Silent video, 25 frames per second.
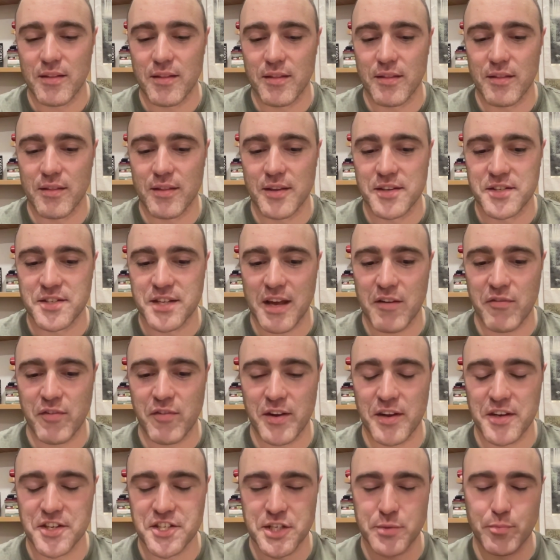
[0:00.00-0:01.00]
there's
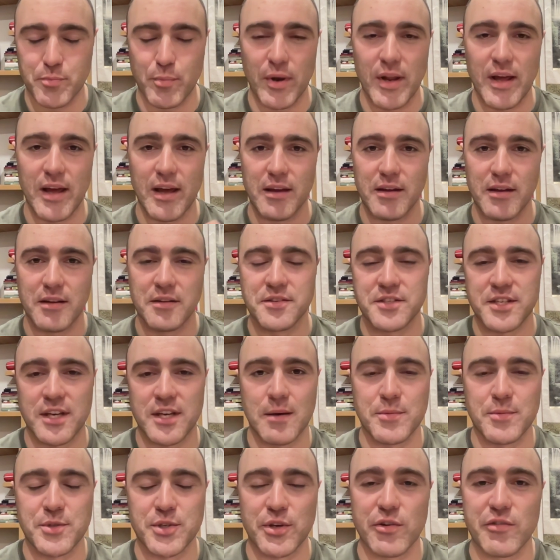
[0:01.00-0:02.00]
definitely a split in
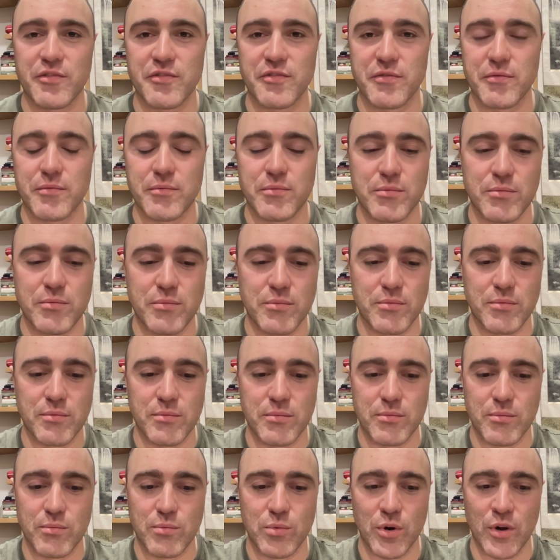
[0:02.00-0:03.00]
terms of
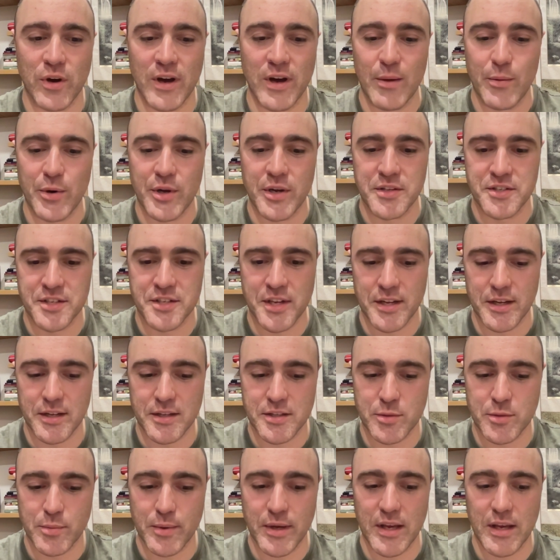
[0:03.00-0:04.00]
what I would consider
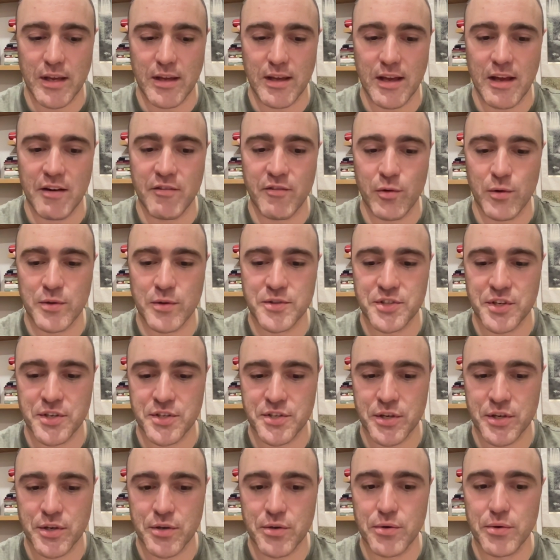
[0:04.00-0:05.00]
to be
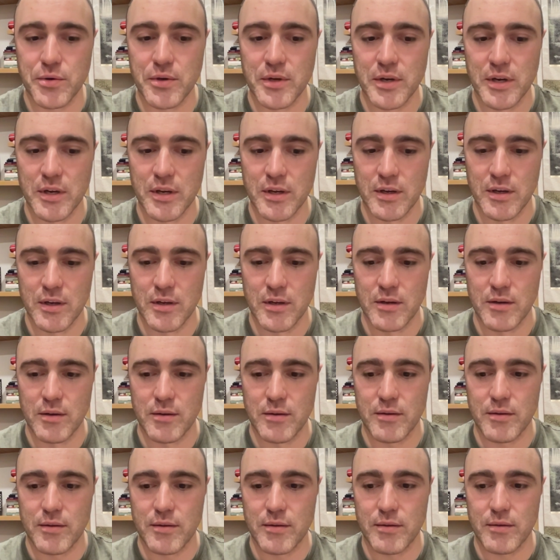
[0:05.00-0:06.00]
influencers who
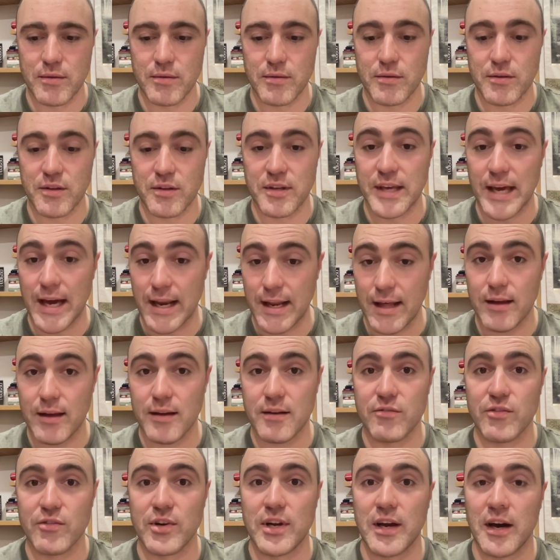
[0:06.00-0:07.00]
get it,
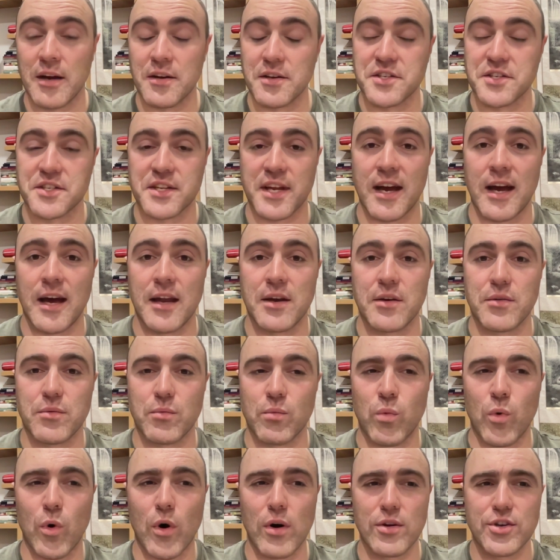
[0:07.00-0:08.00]
really understand
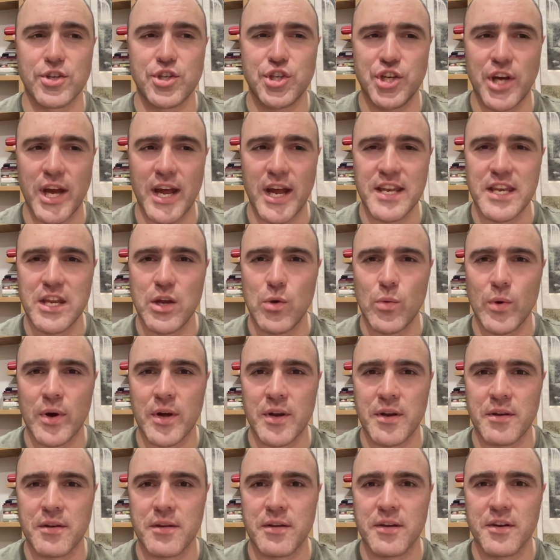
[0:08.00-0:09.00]
what
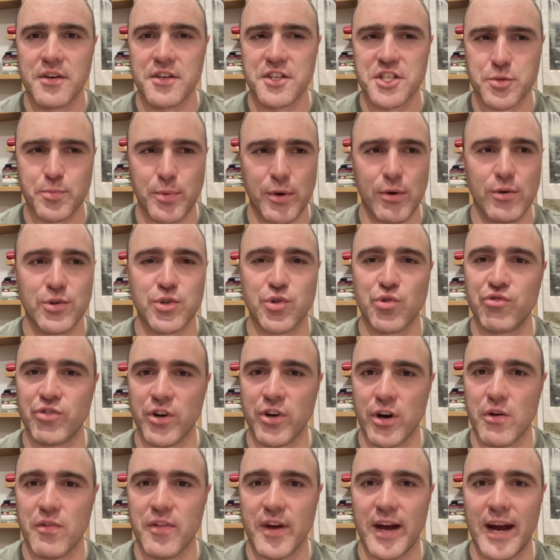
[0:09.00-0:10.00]
genuine spiritual
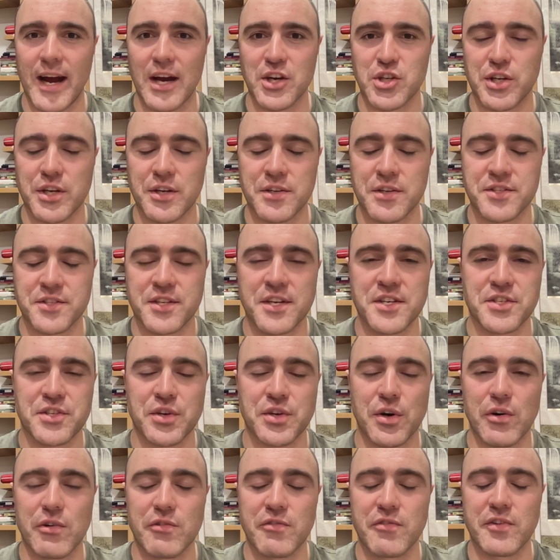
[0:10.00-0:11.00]
growth actually consists
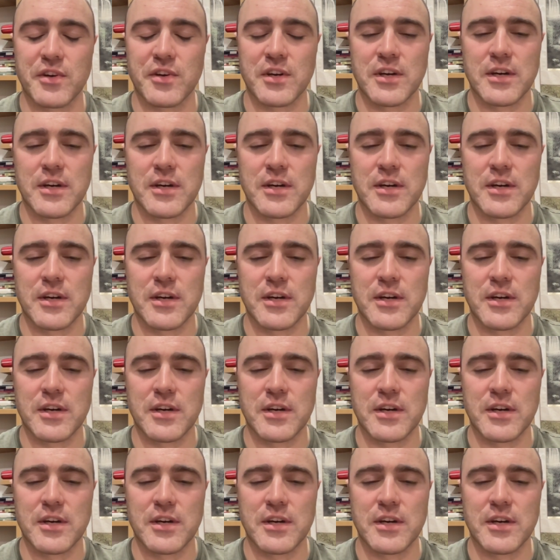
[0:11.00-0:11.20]
of.